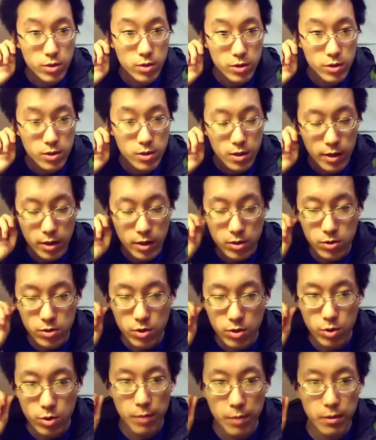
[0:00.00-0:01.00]
going to
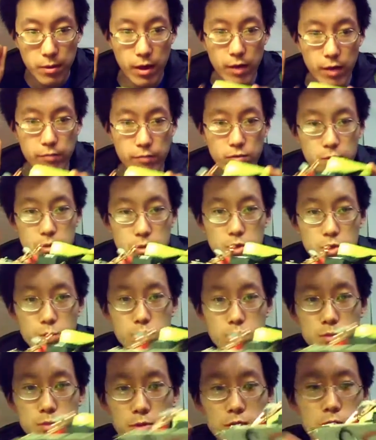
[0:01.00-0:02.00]
disconnect the webcam from the
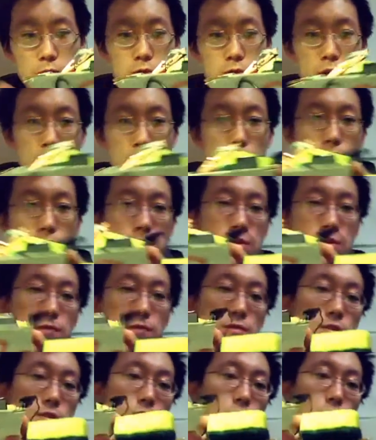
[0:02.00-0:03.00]
USB. So I'll have to
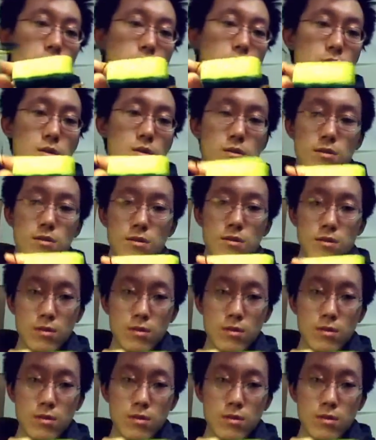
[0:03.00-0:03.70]
lift it up.